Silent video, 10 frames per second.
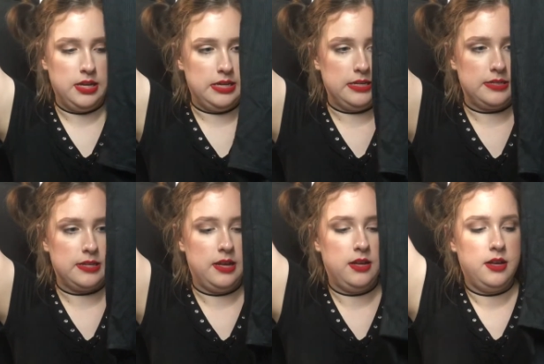
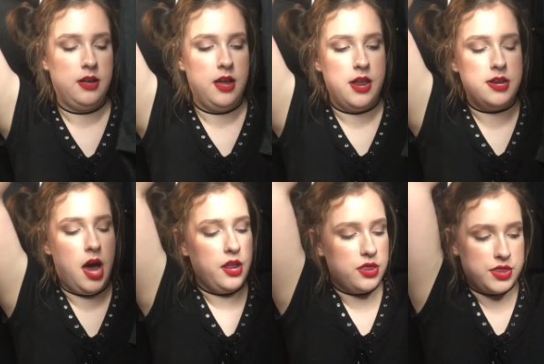is
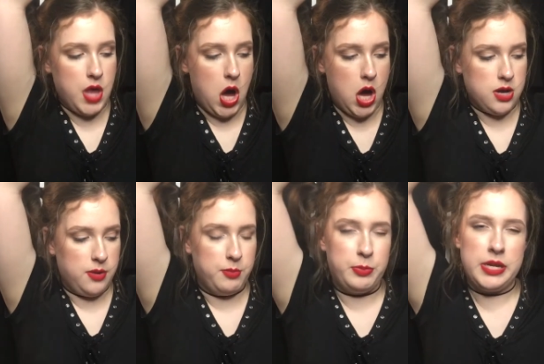not a
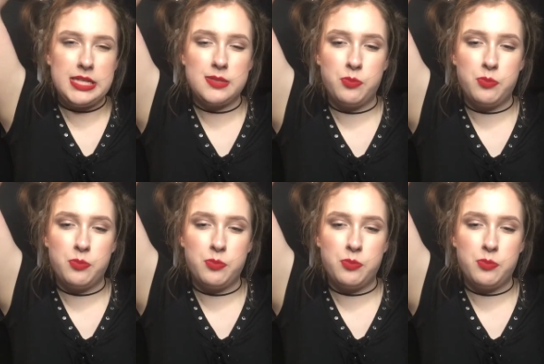thong, but it's